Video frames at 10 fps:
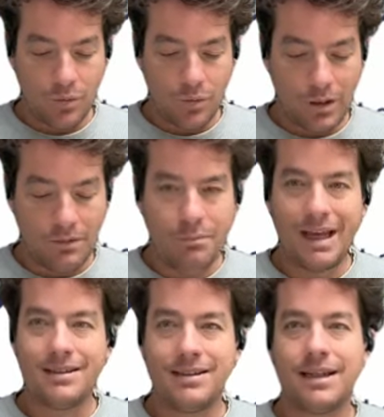What
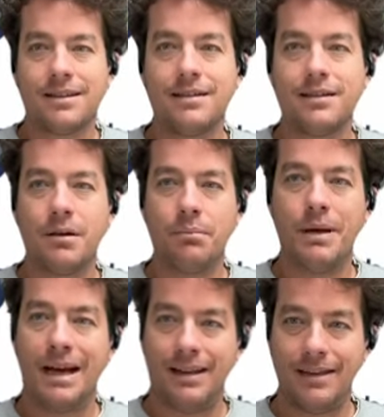makes that a
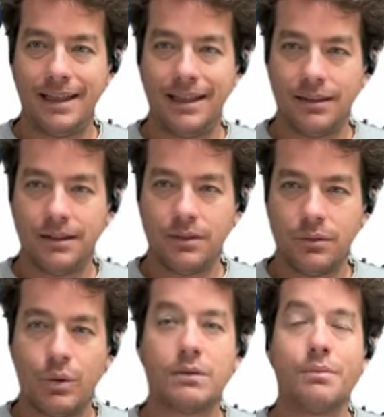bad thing?
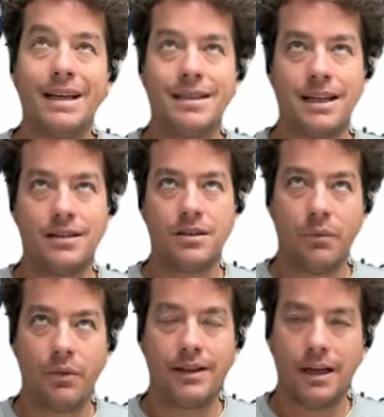What makes that
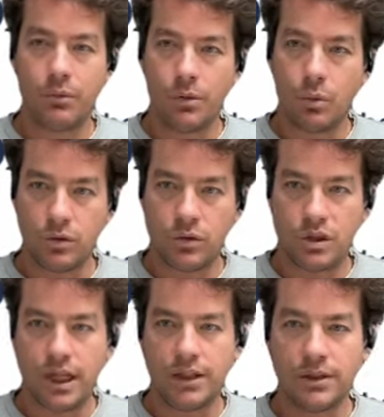something that we want to
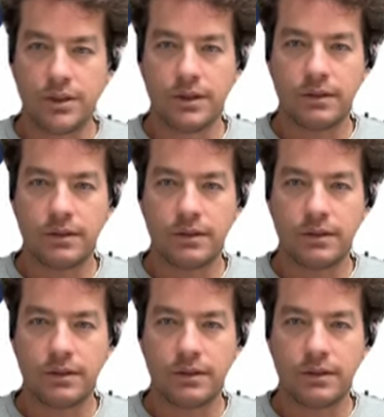change?